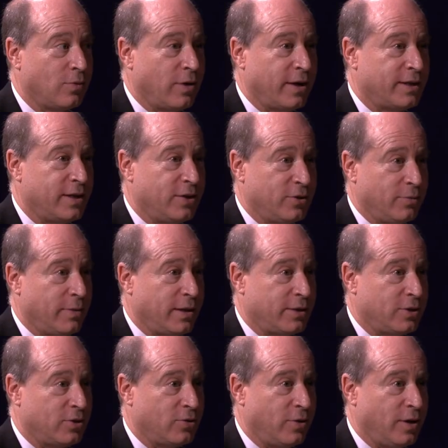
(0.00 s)
I teach at
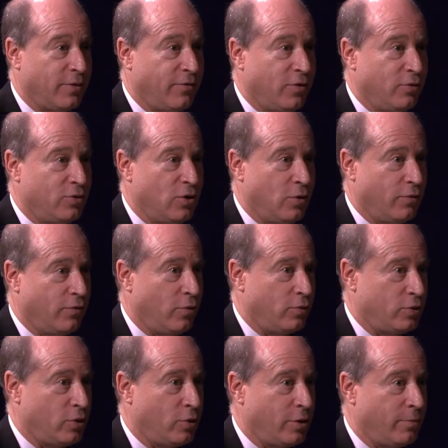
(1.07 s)
Massasoit, if you don't vote,
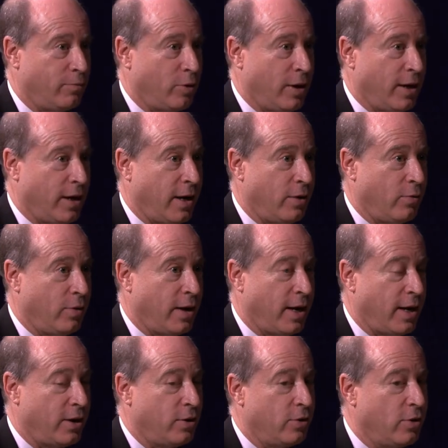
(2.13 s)
don't complain. I don't want
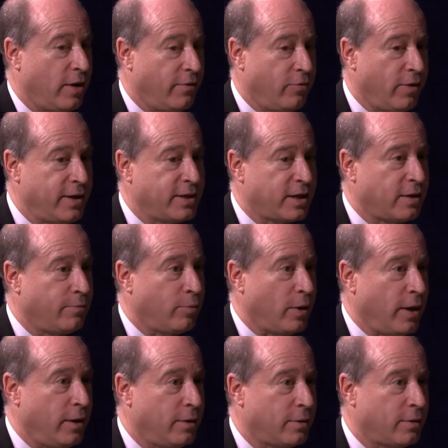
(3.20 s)
to, you have a right to
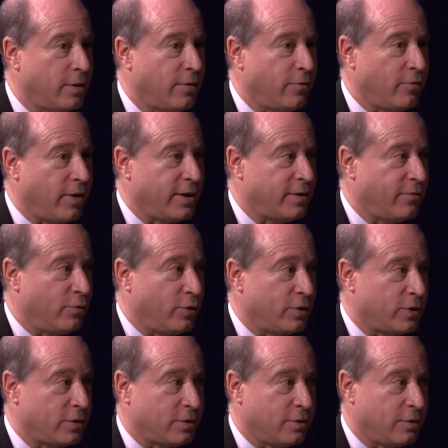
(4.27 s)
complain, you have a right to
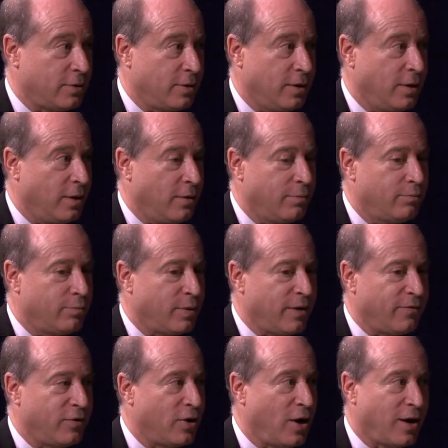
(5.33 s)
voice, but
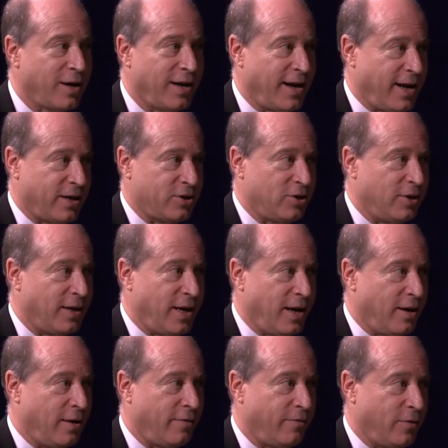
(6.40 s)
if you're not going to actually get
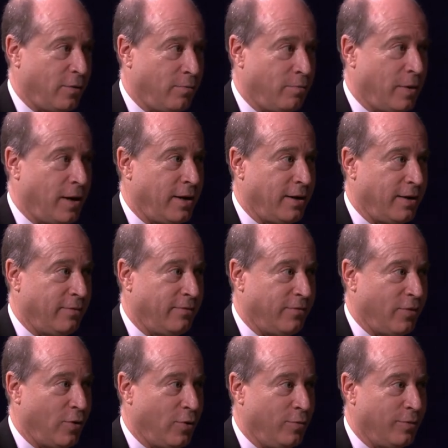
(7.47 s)
off your butt and
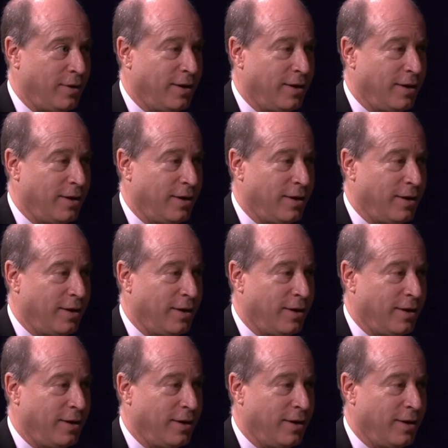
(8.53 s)
vote,